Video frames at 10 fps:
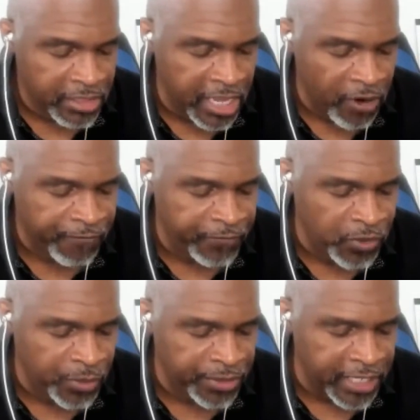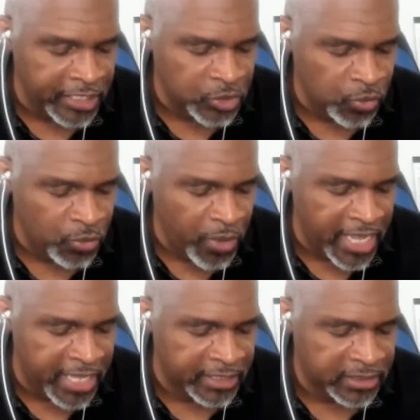they are filled with eastern
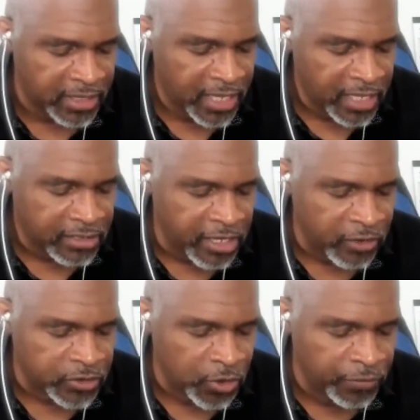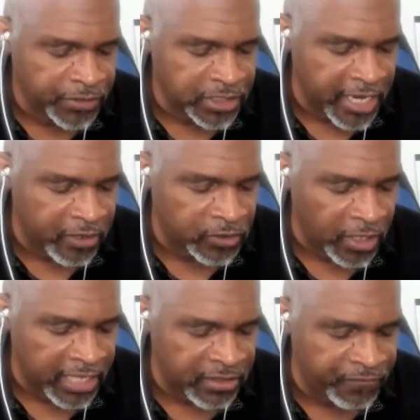ways. They are soothsayers
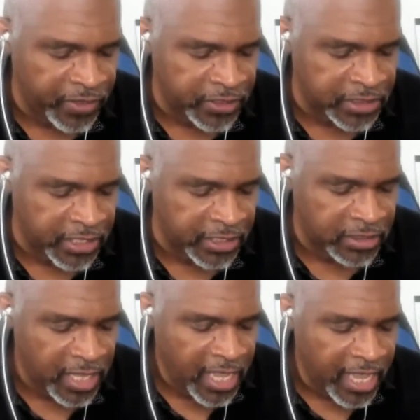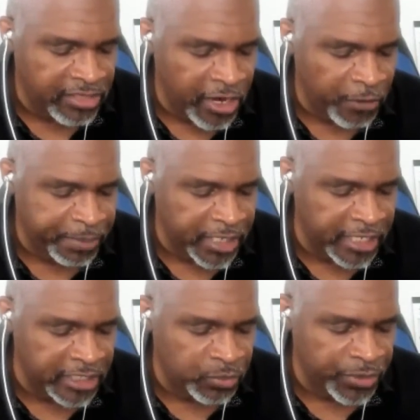like the Philistines, and they are
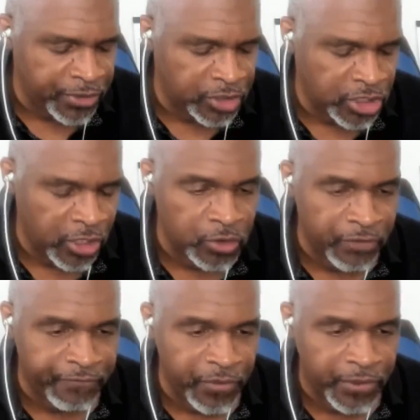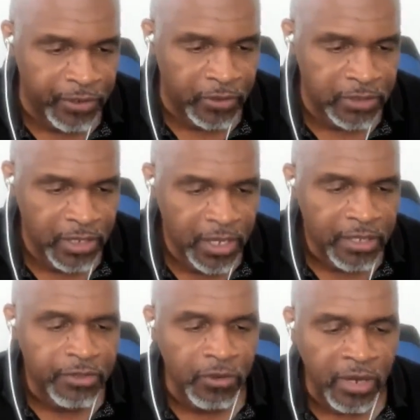pleased with the children of foreigners.
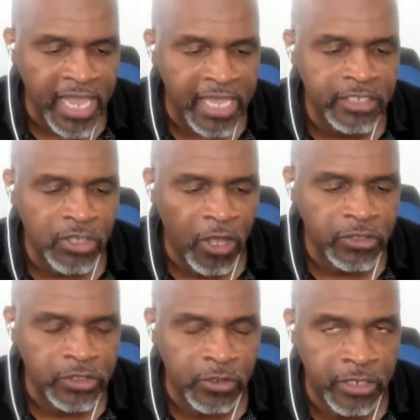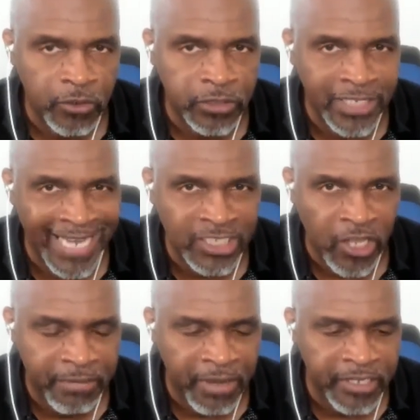Their land is also, now notice God's
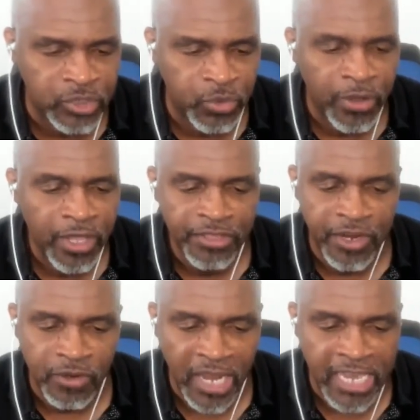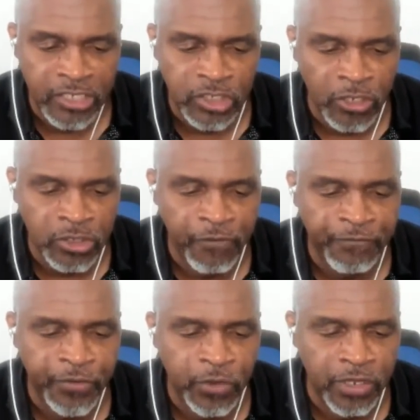talking about Israel. Their land is
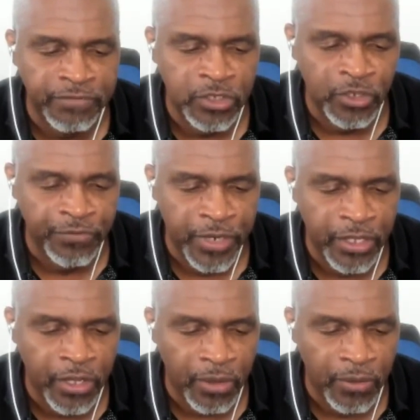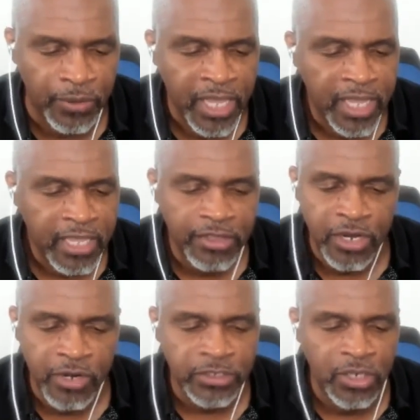also full of silver and gold, and
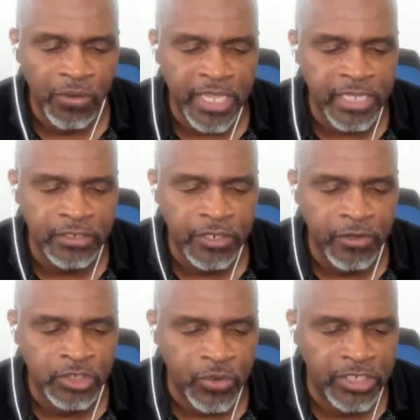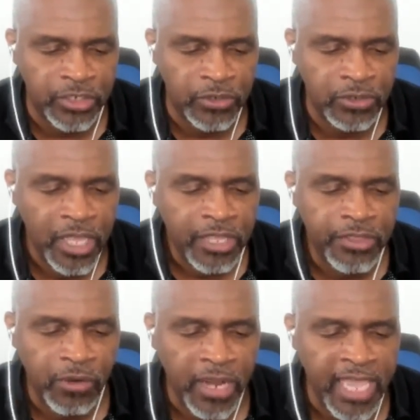there is no end to their treasures.
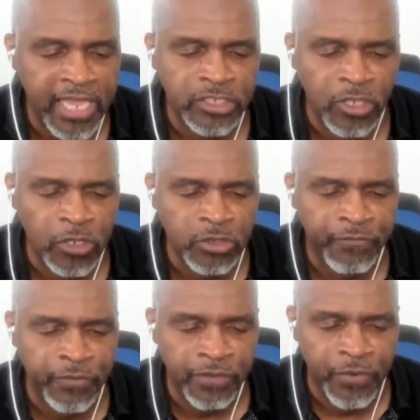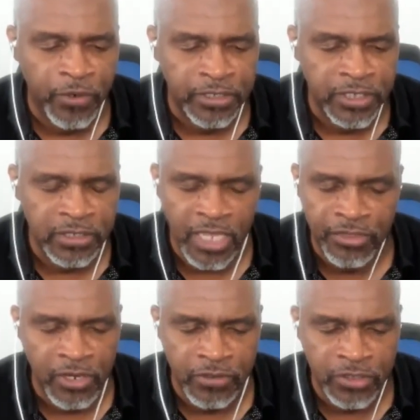Their land is also full of horses,
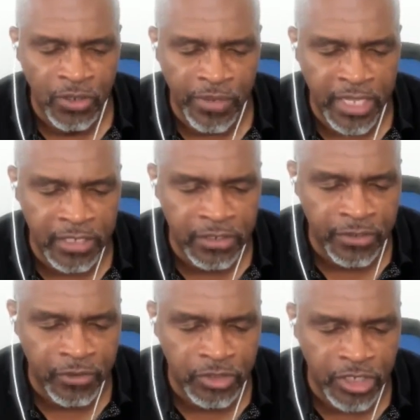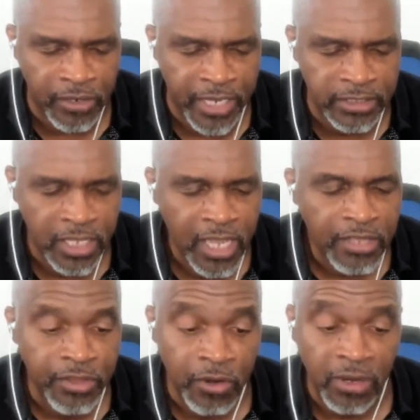and there is no end to their chariots.
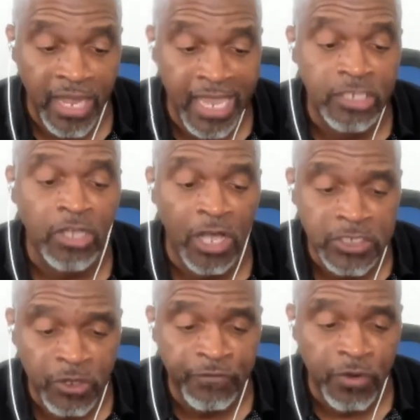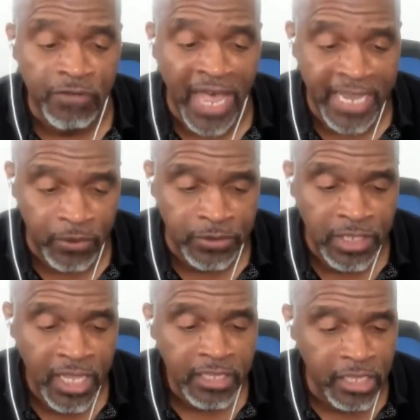Their land is also full of
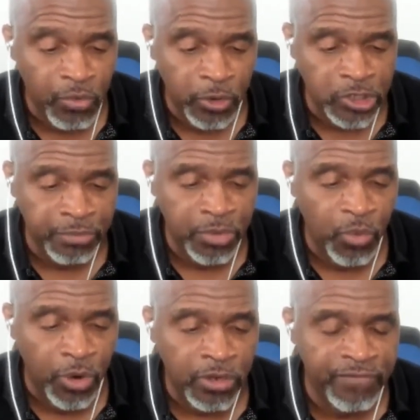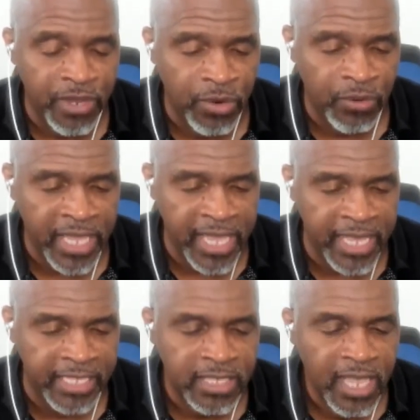idols. They worship the work of their own
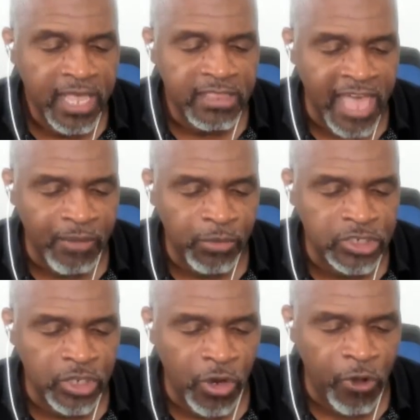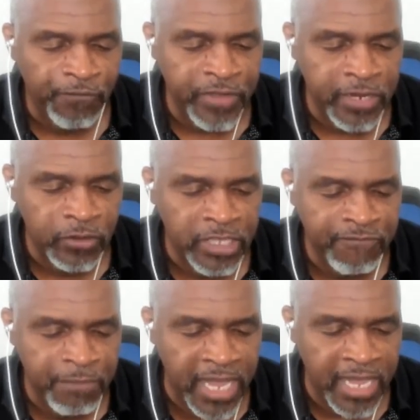hands, that which their own fingers
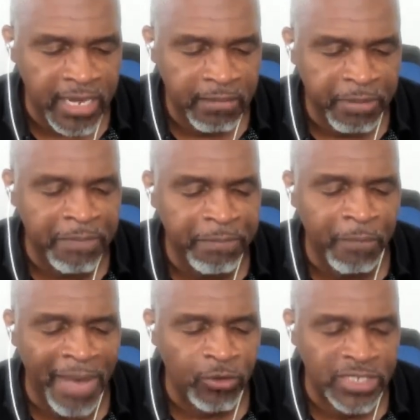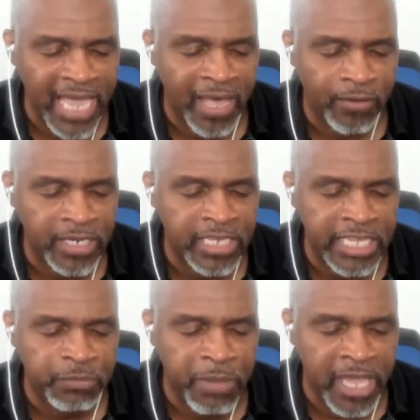have made. People bow down, and
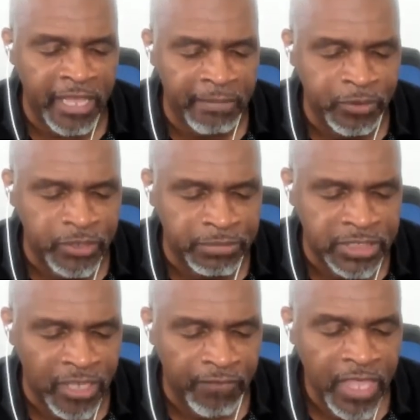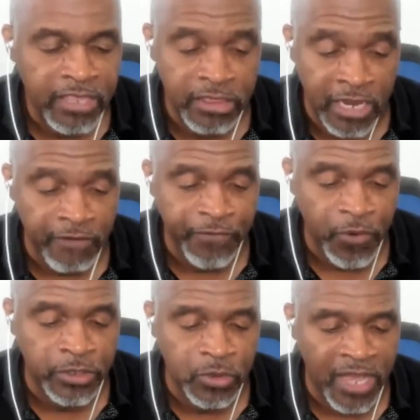each man humbles himself.
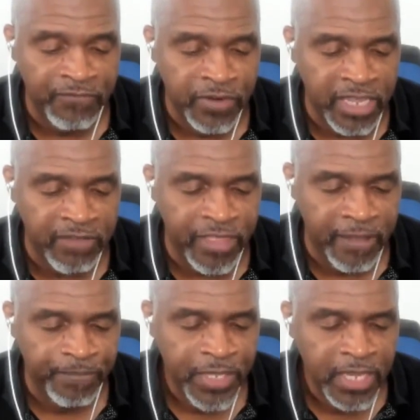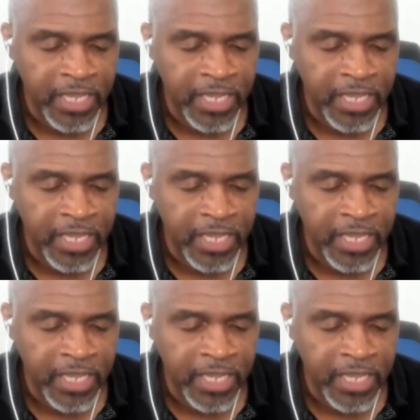Therefore, do not forgive them.